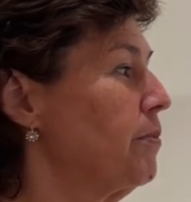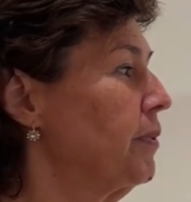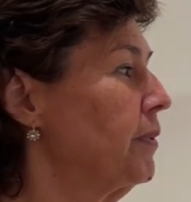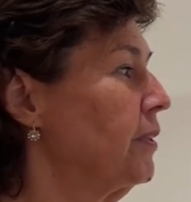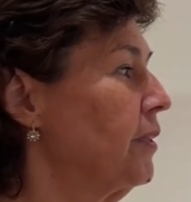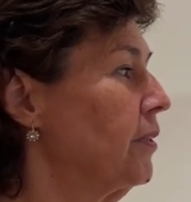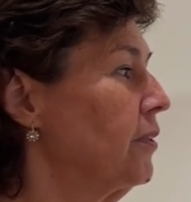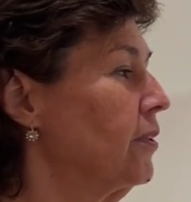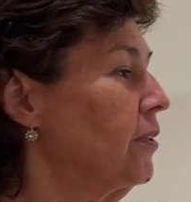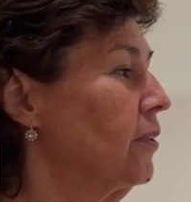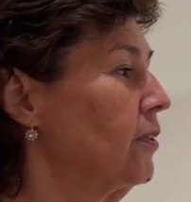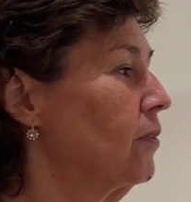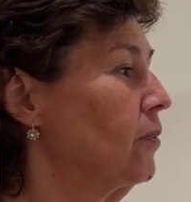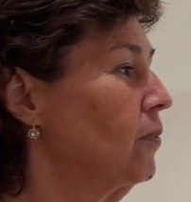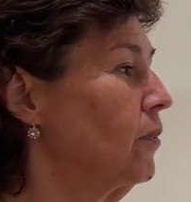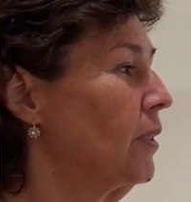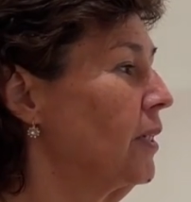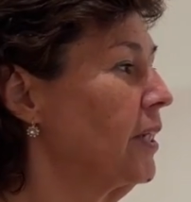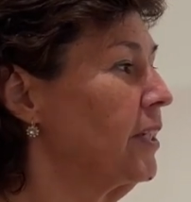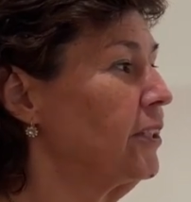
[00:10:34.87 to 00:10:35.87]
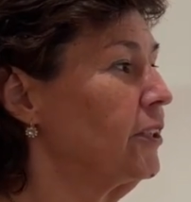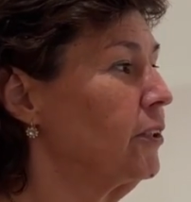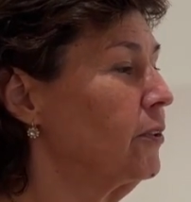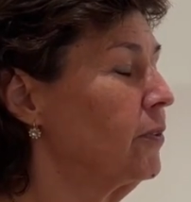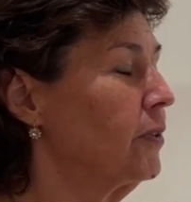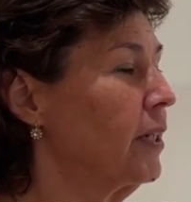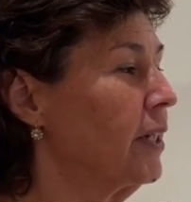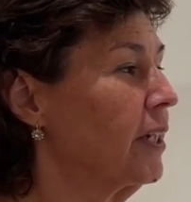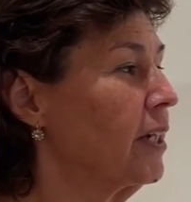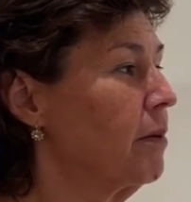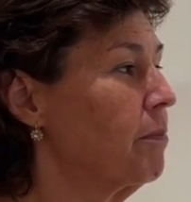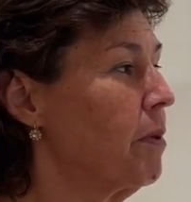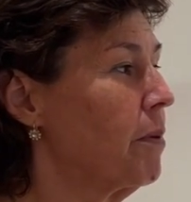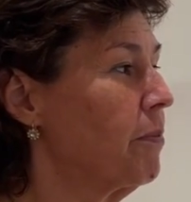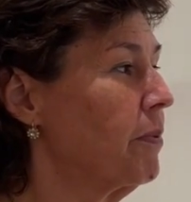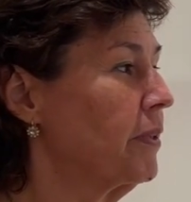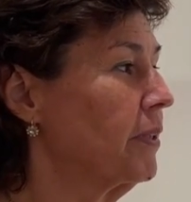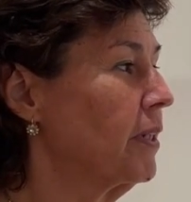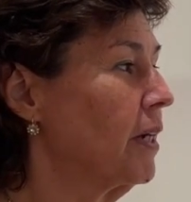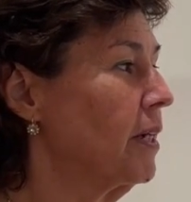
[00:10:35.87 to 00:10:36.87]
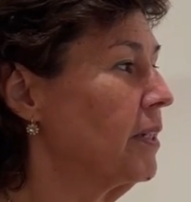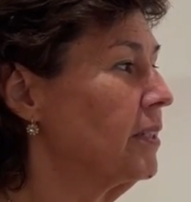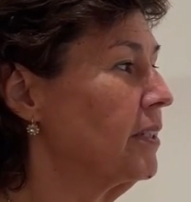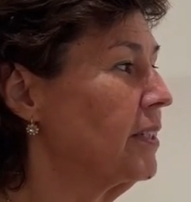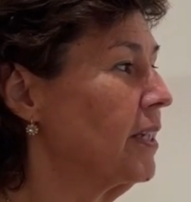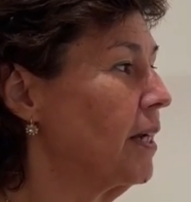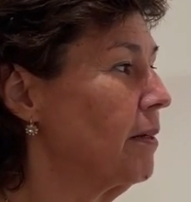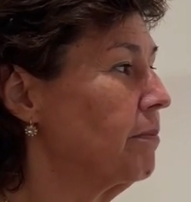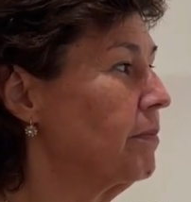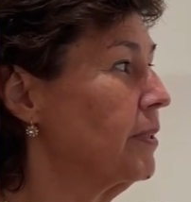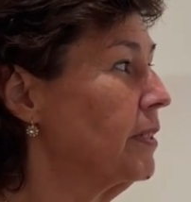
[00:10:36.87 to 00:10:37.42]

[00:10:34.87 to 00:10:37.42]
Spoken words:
don't know what I do when I come up with concept,